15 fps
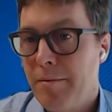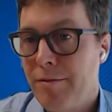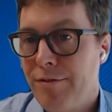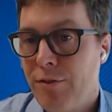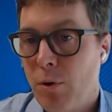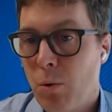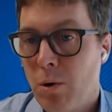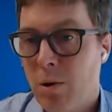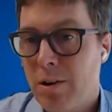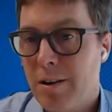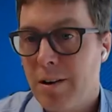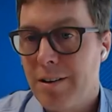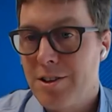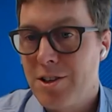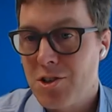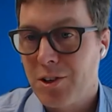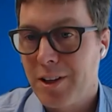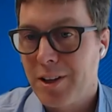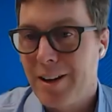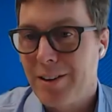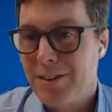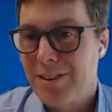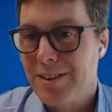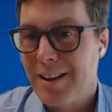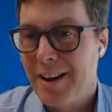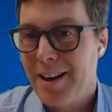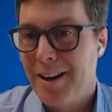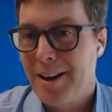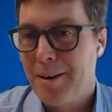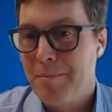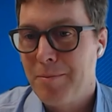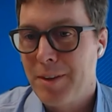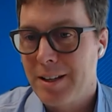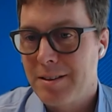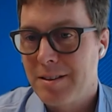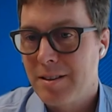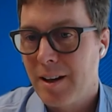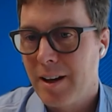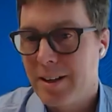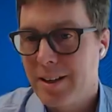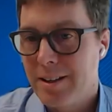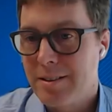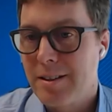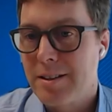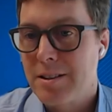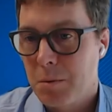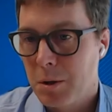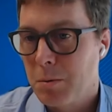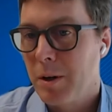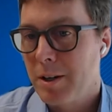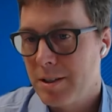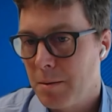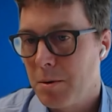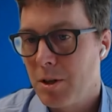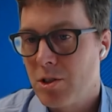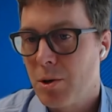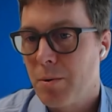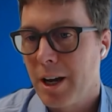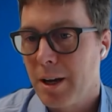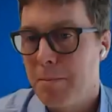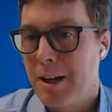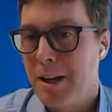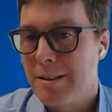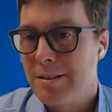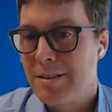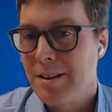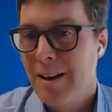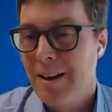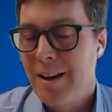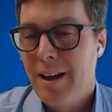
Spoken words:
for digital health that's consistent with what WHO recommends